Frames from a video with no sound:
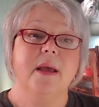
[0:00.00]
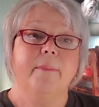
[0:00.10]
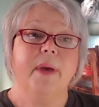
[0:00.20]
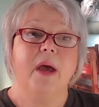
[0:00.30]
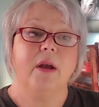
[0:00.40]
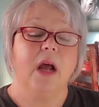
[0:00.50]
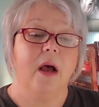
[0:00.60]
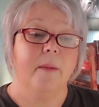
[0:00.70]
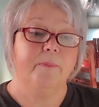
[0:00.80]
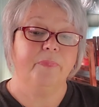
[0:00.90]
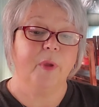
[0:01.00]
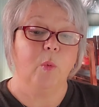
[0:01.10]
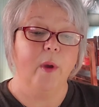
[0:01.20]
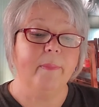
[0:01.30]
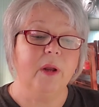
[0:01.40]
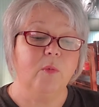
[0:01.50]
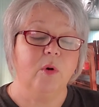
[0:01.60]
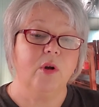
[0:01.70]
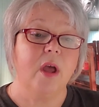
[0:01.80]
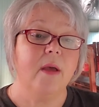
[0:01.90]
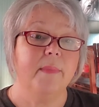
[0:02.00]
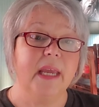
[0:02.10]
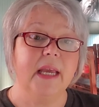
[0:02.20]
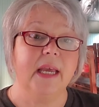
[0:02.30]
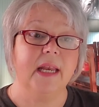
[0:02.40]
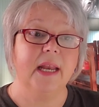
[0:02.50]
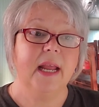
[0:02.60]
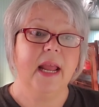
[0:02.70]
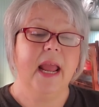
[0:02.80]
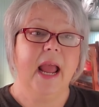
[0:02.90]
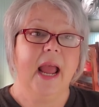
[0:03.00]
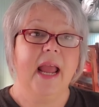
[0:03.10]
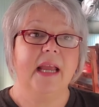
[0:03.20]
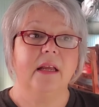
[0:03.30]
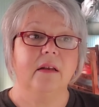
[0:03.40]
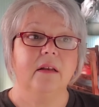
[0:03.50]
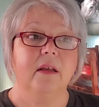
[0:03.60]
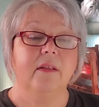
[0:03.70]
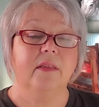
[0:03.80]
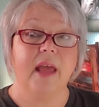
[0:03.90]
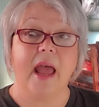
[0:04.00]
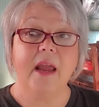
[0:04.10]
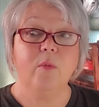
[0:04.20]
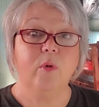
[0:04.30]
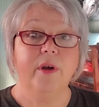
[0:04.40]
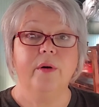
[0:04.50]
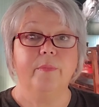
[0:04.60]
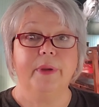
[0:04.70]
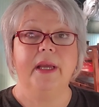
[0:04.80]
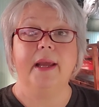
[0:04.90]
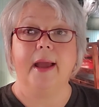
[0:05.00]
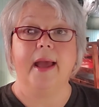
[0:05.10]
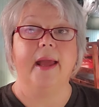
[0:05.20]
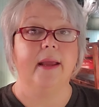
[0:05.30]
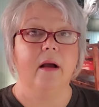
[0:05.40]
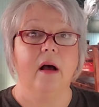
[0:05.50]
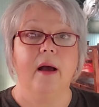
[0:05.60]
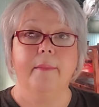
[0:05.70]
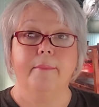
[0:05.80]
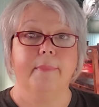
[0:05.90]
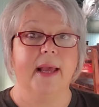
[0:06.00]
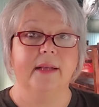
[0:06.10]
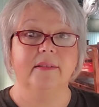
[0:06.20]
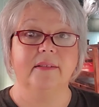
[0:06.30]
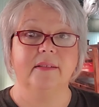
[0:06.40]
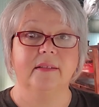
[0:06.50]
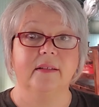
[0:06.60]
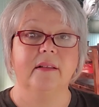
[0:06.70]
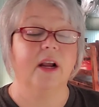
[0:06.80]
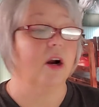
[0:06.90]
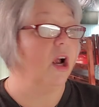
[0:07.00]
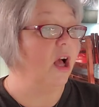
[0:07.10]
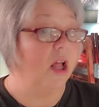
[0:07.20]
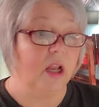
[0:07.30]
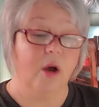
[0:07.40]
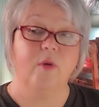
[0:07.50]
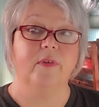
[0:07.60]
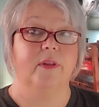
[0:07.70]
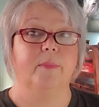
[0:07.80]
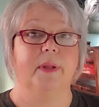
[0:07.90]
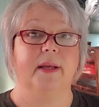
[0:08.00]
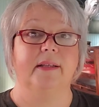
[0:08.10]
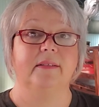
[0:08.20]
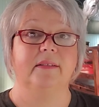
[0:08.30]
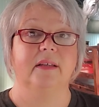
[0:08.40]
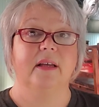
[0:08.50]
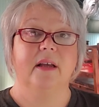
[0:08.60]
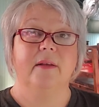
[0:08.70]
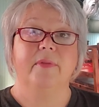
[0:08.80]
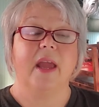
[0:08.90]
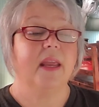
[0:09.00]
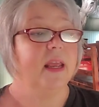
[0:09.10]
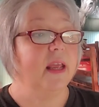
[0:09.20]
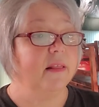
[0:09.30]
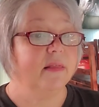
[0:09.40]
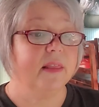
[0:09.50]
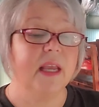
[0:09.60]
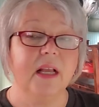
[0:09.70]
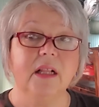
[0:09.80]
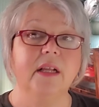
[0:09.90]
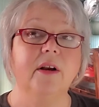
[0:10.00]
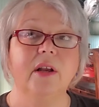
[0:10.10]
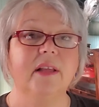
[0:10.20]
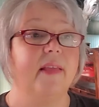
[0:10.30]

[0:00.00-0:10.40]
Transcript: But um, women will come in, and they will be a hot mess. They're all over the place. They can't think clearly.